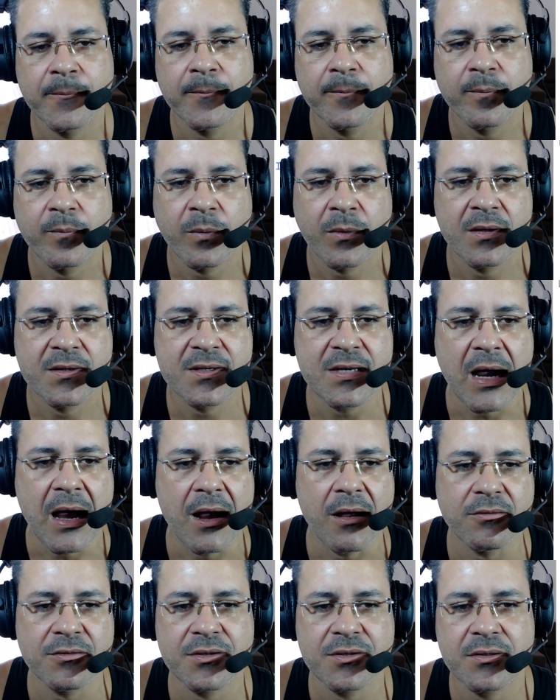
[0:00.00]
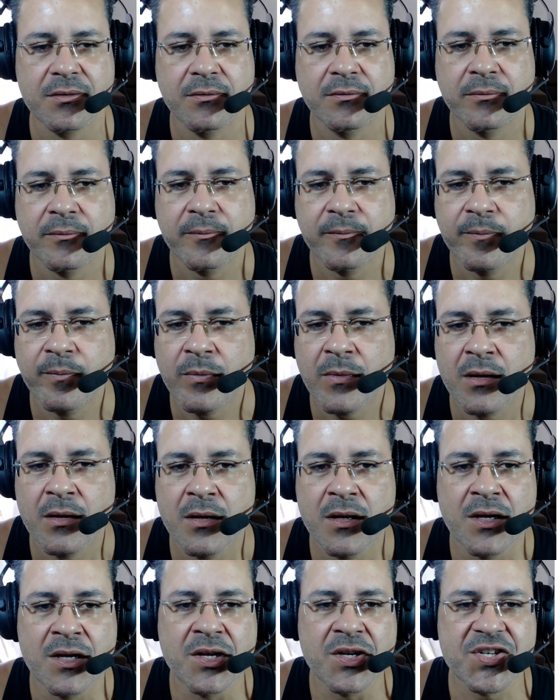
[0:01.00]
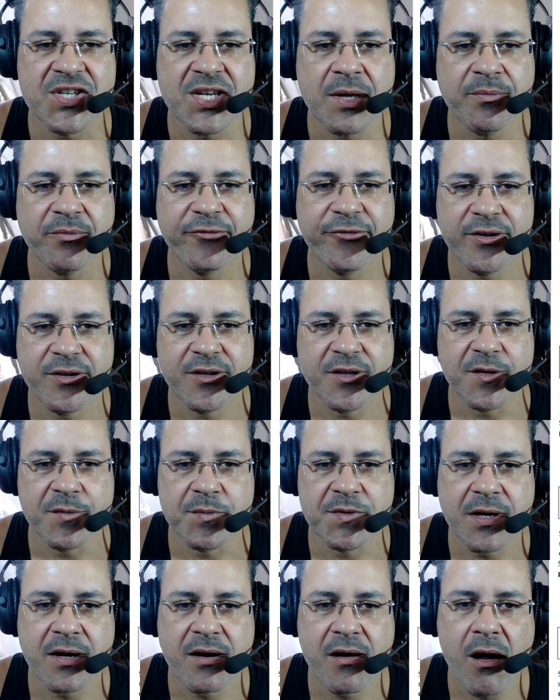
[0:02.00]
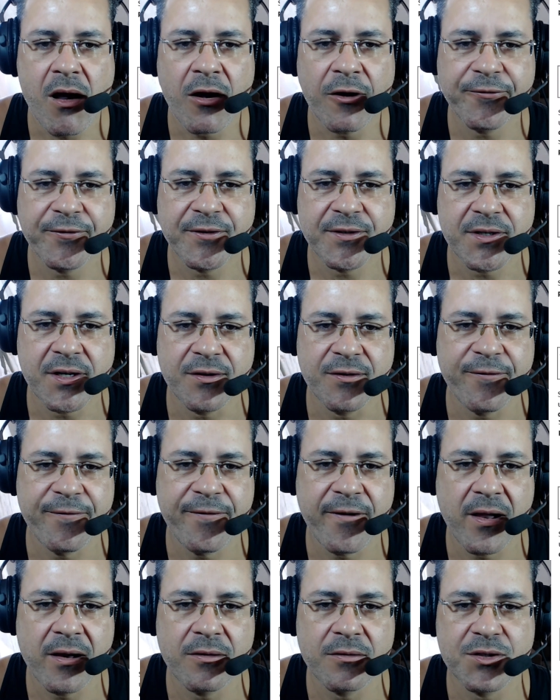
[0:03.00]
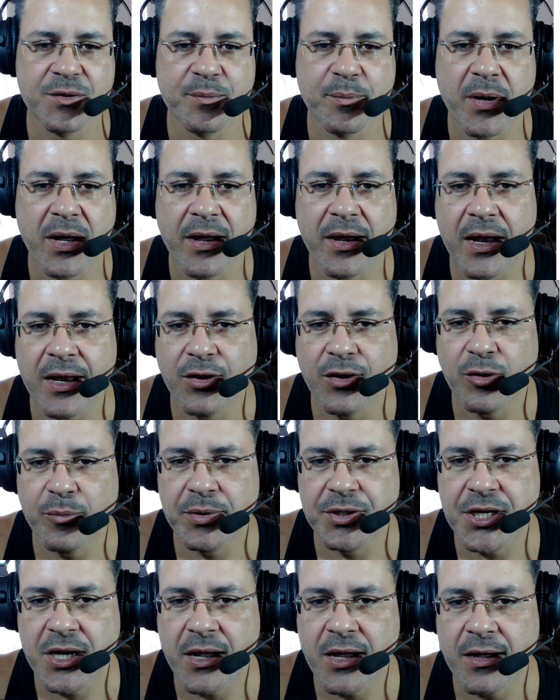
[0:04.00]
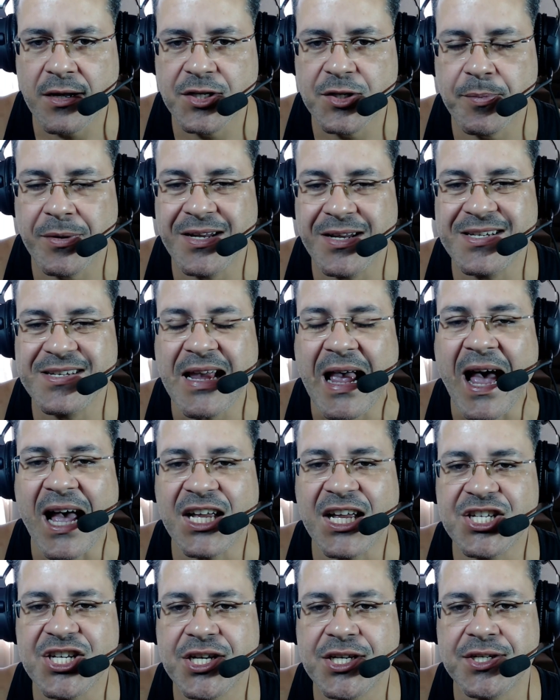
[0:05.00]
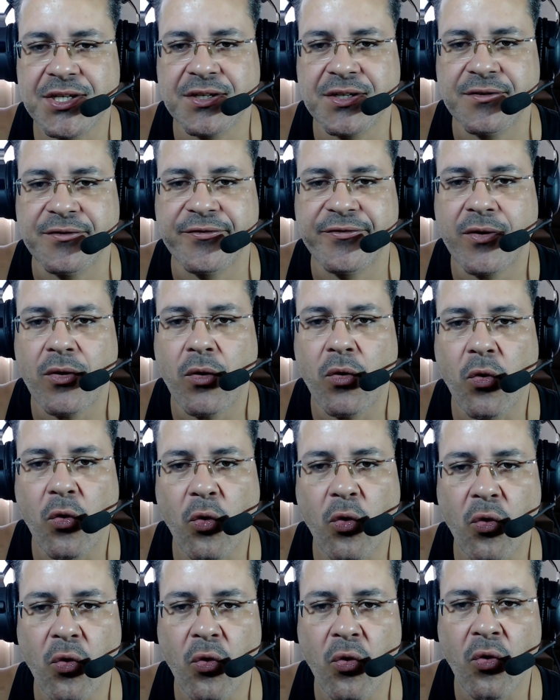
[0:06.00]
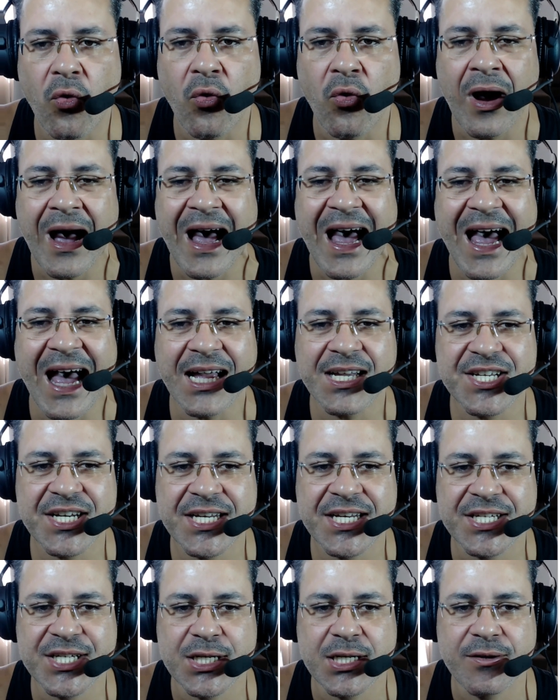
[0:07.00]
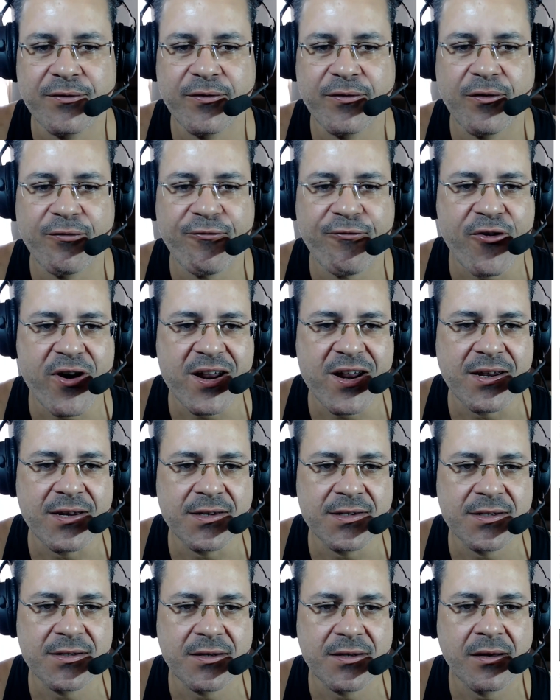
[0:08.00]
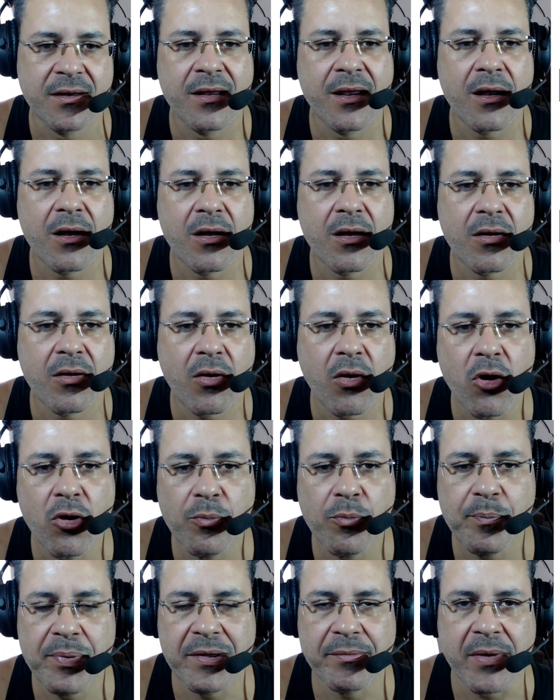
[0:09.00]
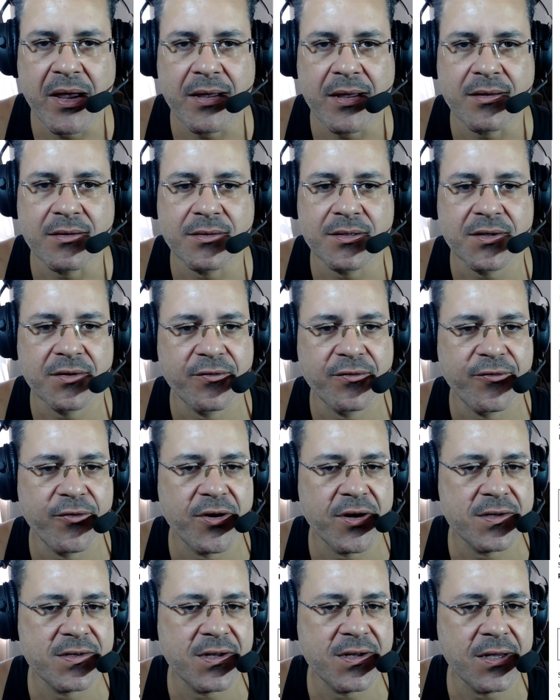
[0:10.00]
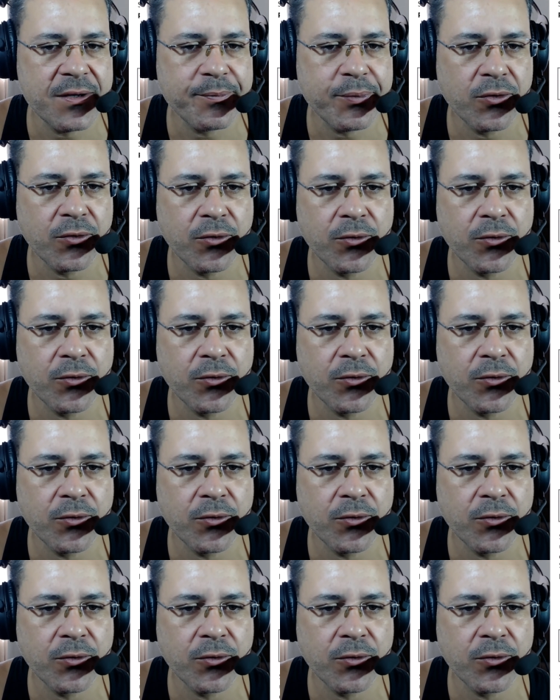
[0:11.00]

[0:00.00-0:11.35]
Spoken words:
sound. Some verbs are often followed by an object plus adjective or adjective phrase complement. For example,